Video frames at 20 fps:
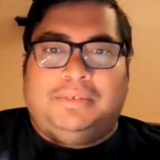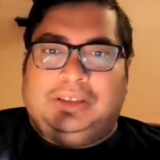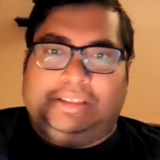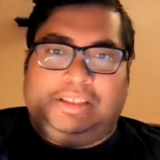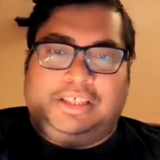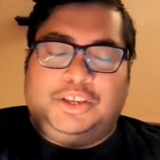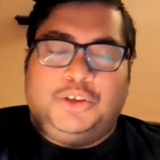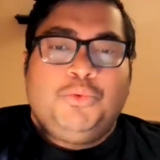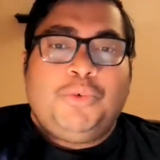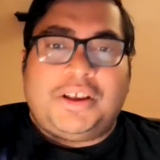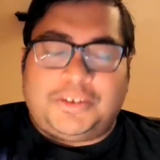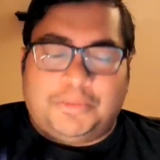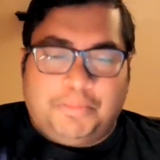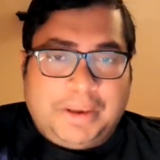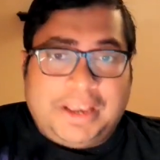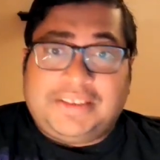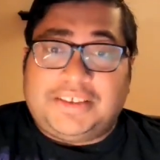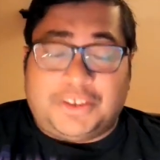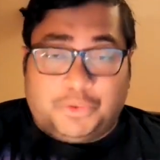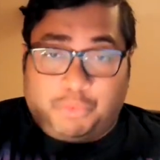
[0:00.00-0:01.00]
the US
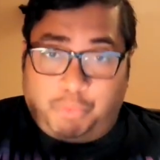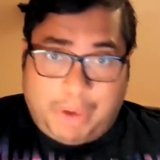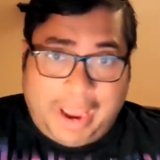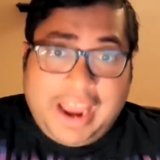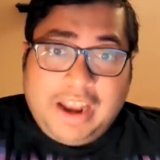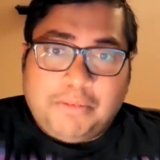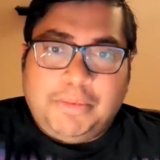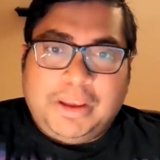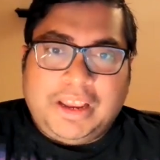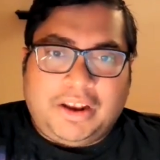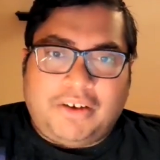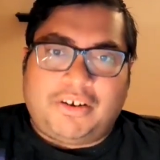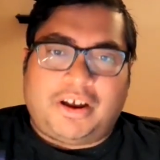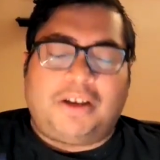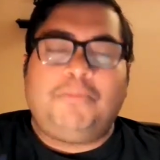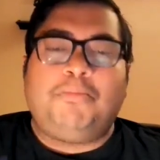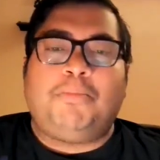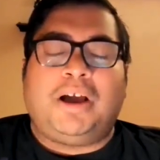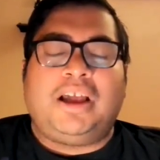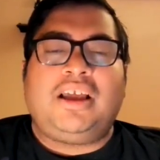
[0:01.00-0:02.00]
bases were being
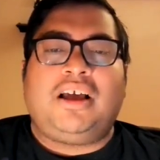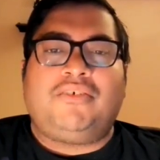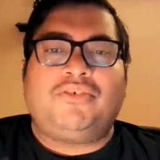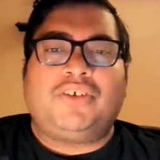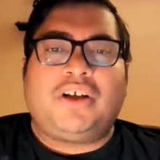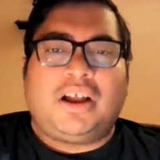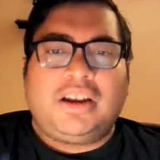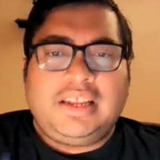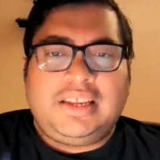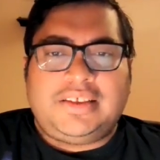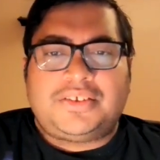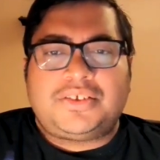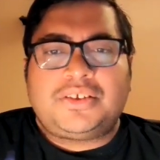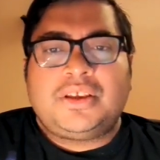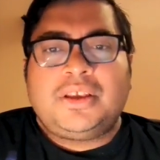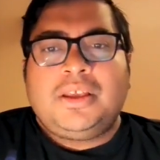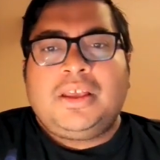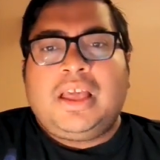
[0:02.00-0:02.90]
run by Afghanis.